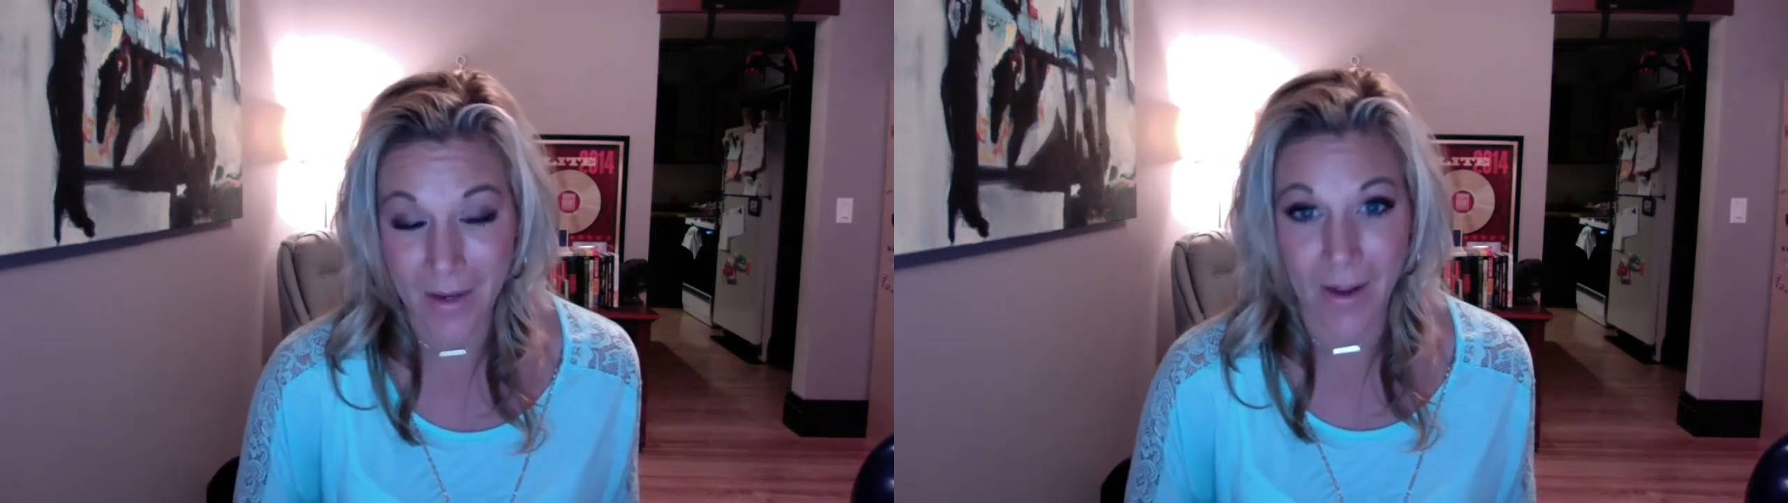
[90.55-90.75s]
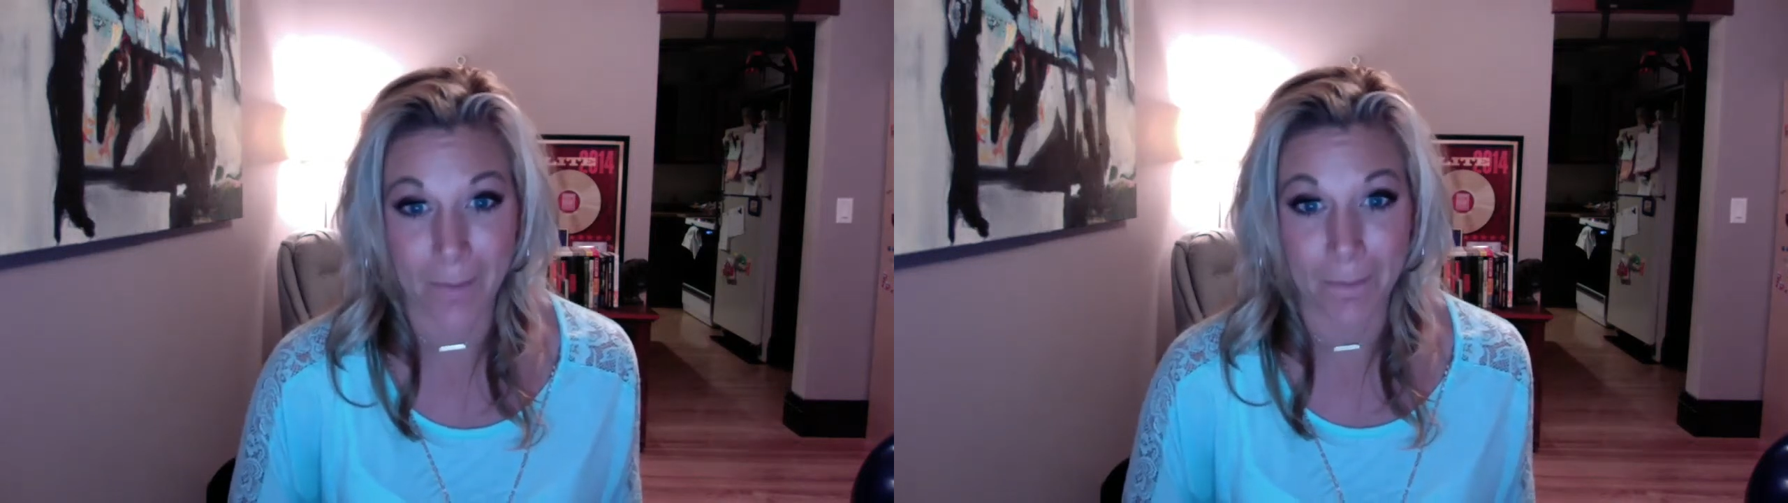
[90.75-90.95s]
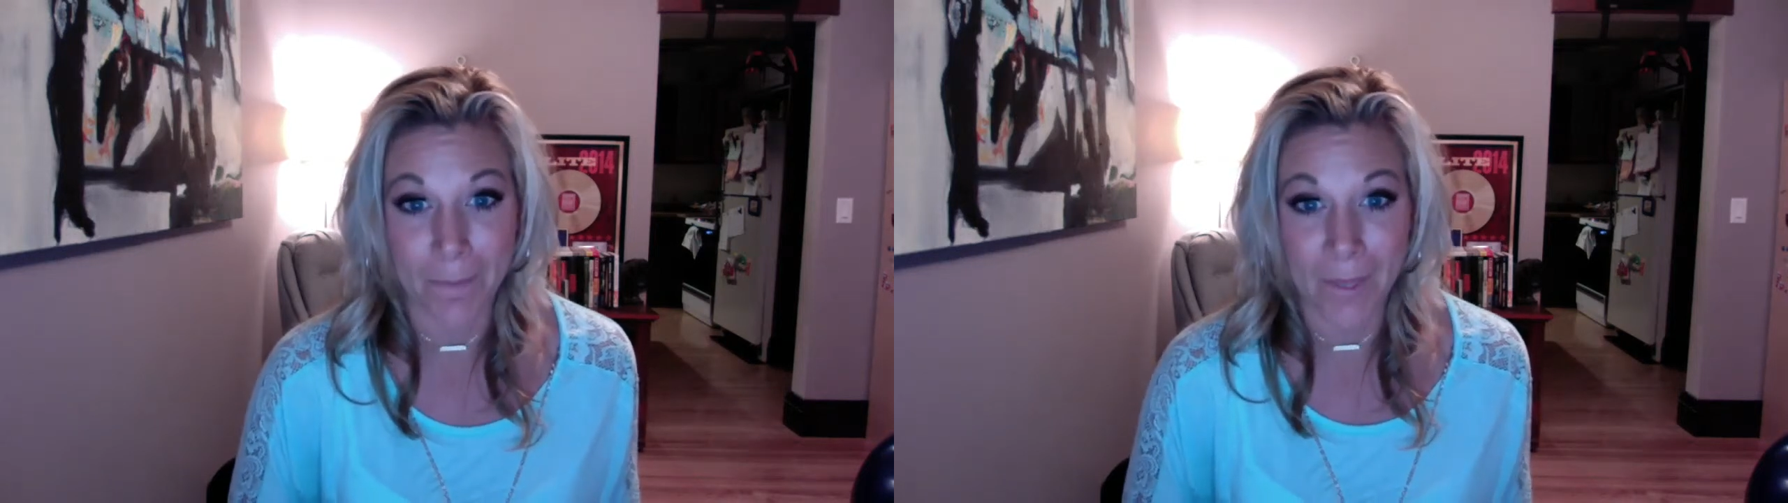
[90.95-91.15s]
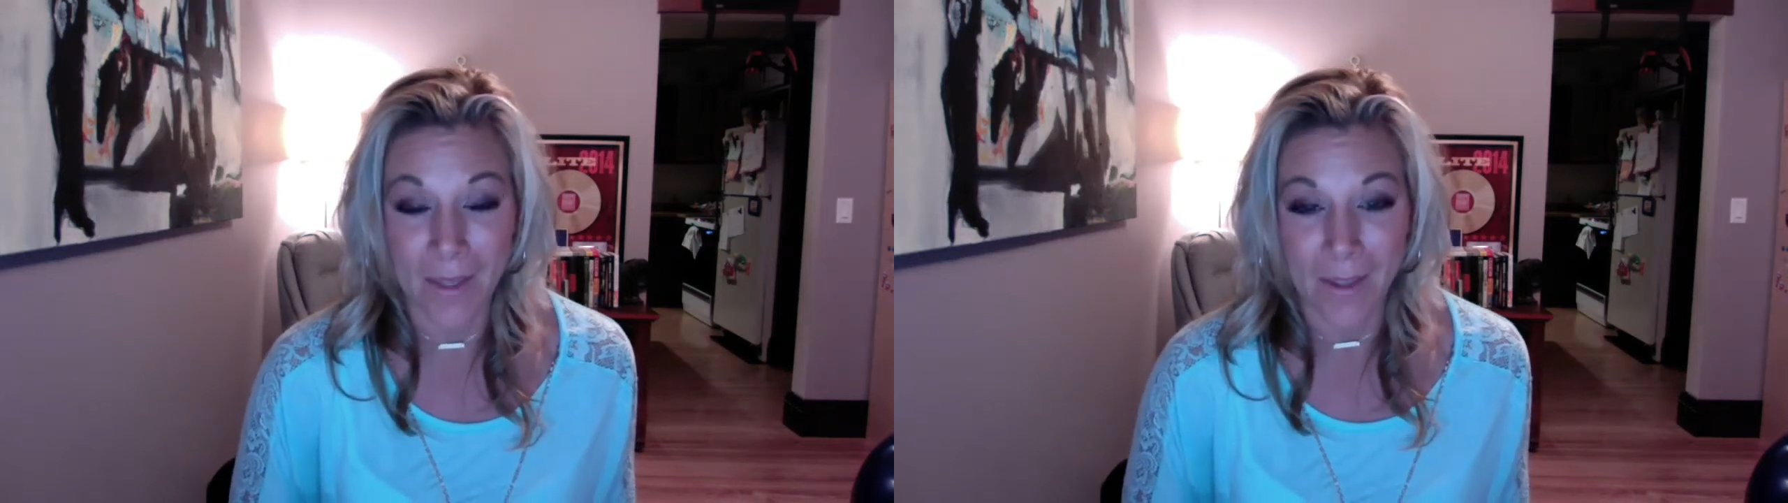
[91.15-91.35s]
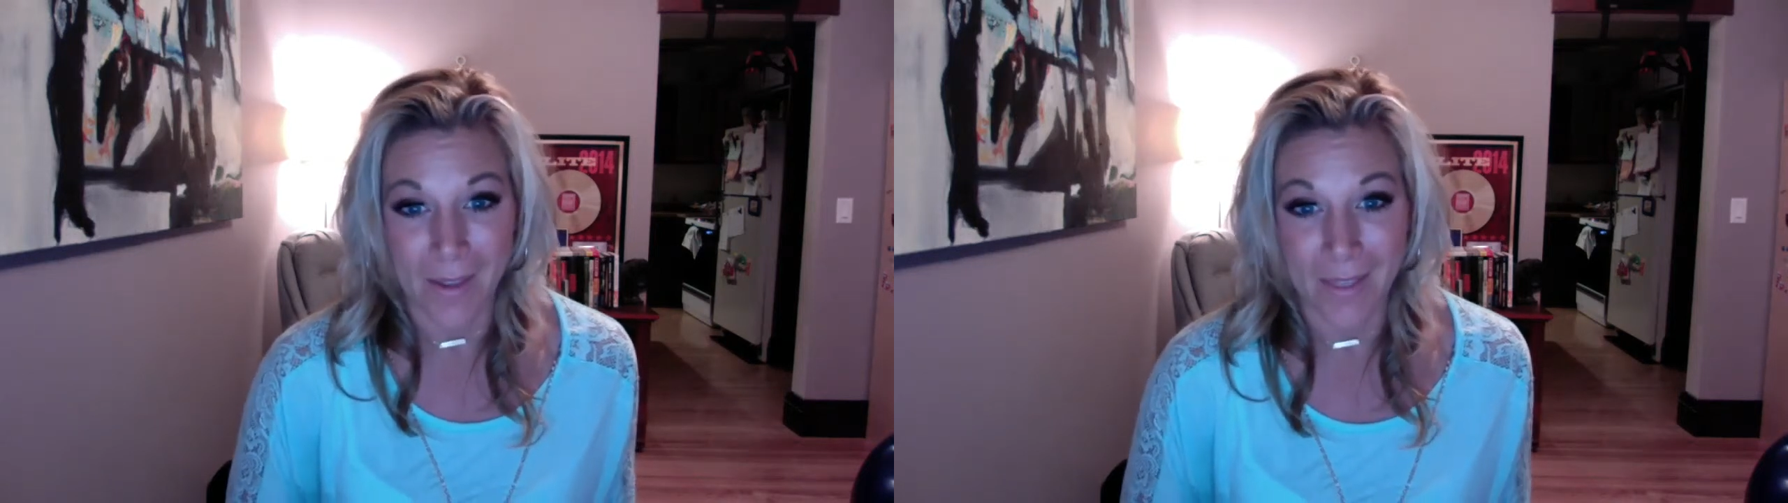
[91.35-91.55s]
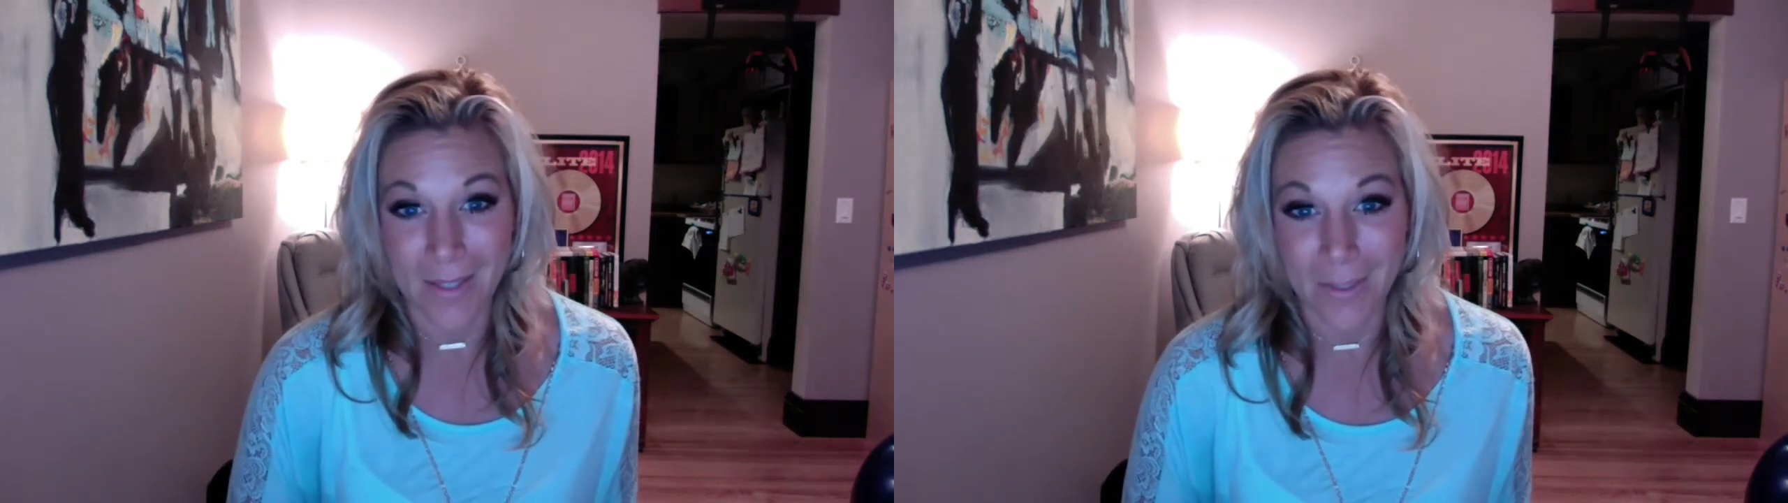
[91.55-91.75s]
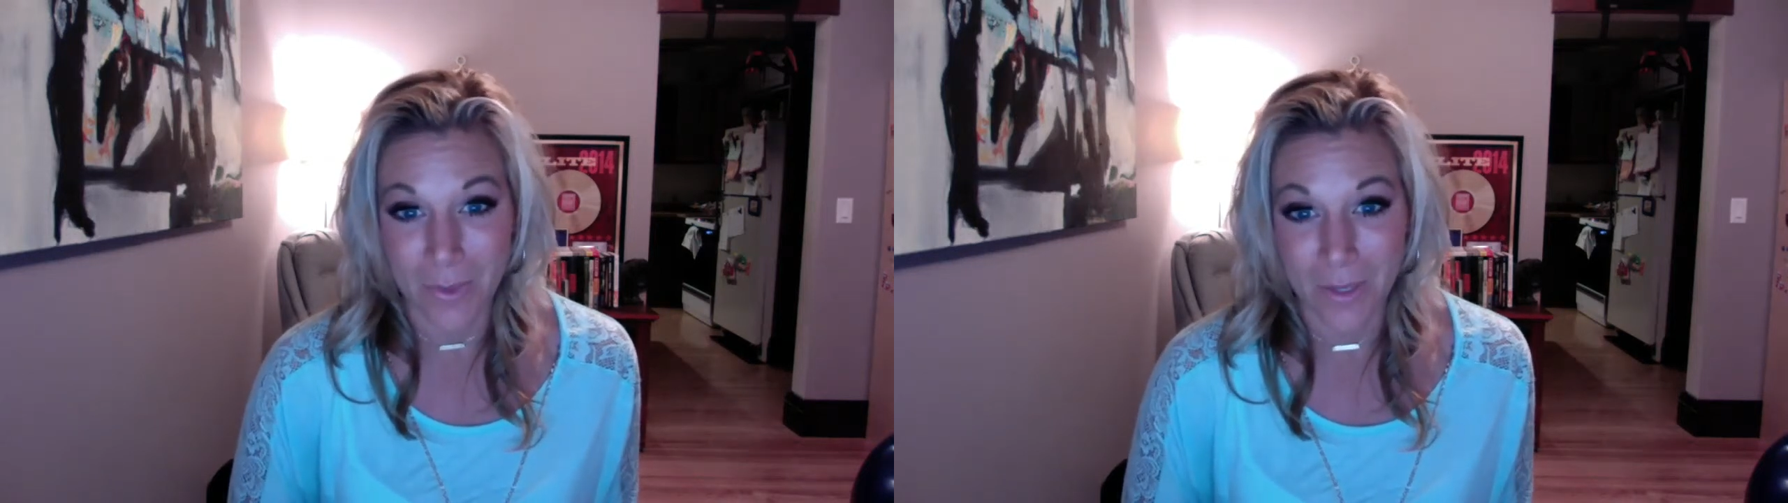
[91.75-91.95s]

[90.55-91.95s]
Um, and that's